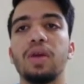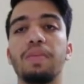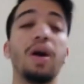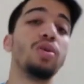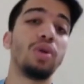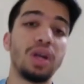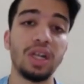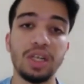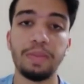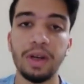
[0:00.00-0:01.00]

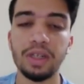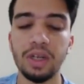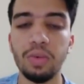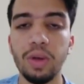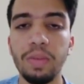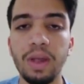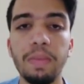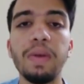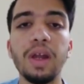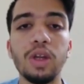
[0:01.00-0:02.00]
Rajapaksa will be a
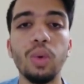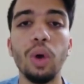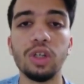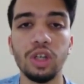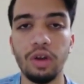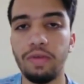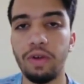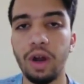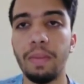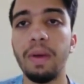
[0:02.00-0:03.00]
player to watch out
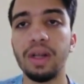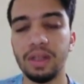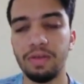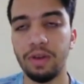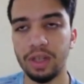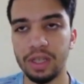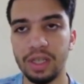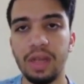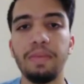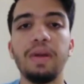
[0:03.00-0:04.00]
for this
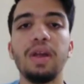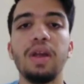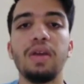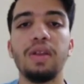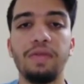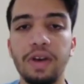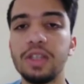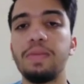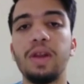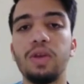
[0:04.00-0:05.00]
team. The
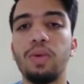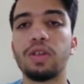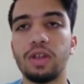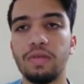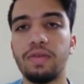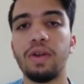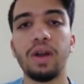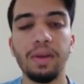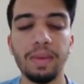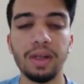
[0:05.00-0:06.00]
first player to watch out for
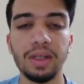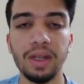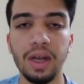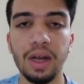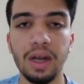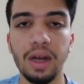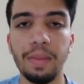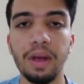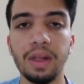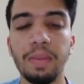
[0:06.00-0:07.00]
among
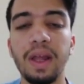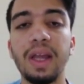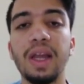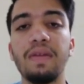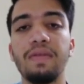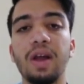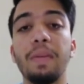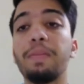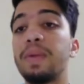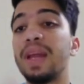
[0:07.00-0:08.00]
the playing
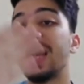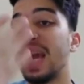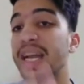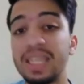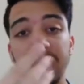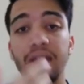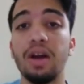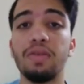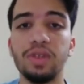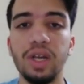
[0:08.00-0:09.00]
11, playing 18
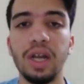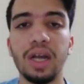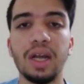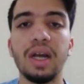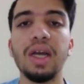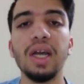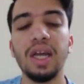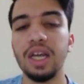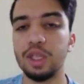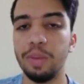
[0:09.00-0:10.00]
of Sri Lanka,
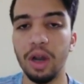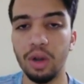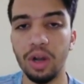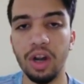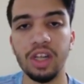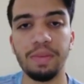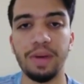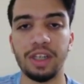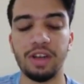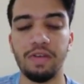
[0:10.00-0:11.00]
is Bhanuka
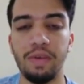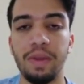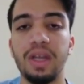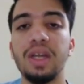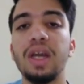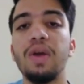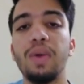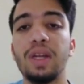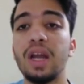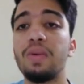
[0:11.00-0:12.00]
Rajapaksa for me. We're
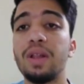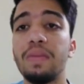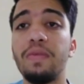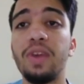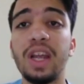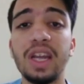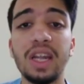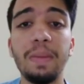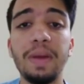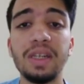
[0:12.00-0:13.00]
done with the wicket
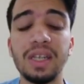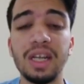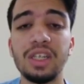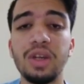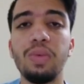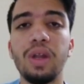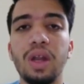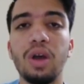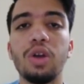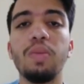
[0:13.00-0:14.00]
keeping section. We are
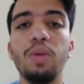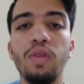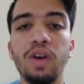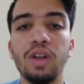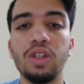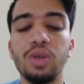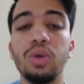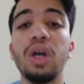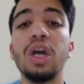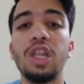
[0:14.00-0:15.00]
now going to move on to
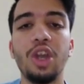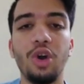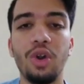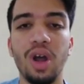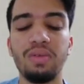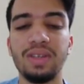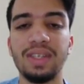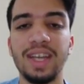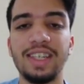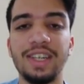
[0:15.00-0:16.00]
the all-rounder
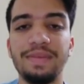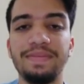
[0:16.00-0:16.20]
section.